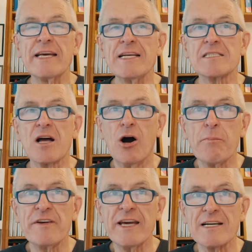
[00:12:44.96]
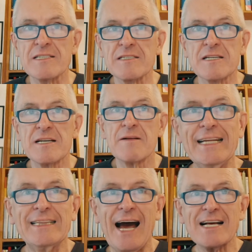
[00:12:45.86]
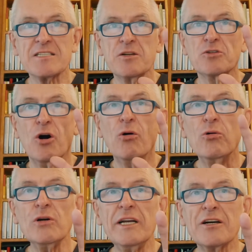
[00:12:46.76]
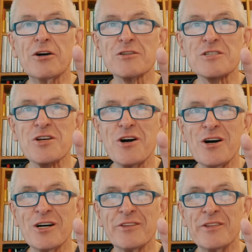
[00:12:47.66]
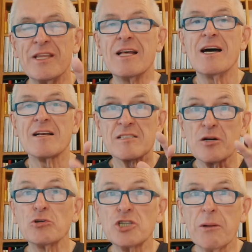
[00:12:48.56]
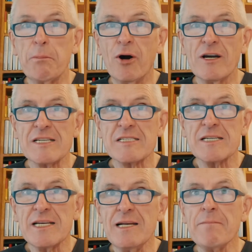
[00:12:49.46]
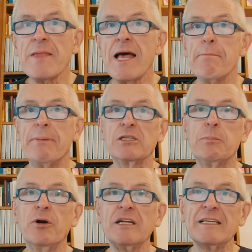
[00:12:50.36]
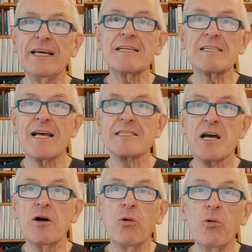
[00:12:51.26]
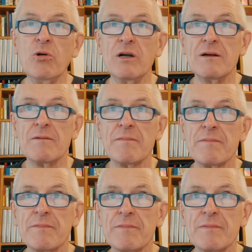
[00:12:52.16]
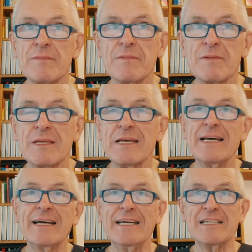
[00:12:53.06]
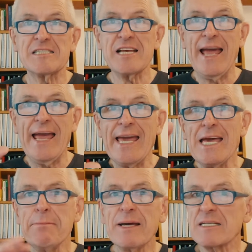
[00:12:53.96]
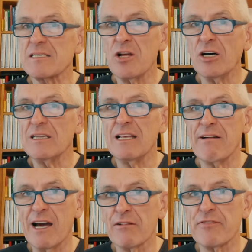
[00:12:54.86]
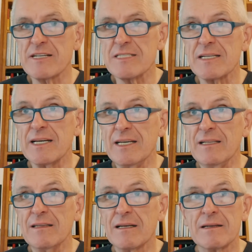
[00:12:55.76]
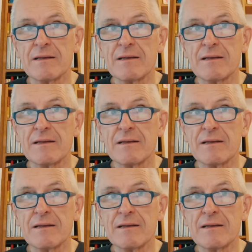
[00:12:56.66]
is obvious. It does not only concern social policy, but politics as a whole. Its aim is not the welfare state,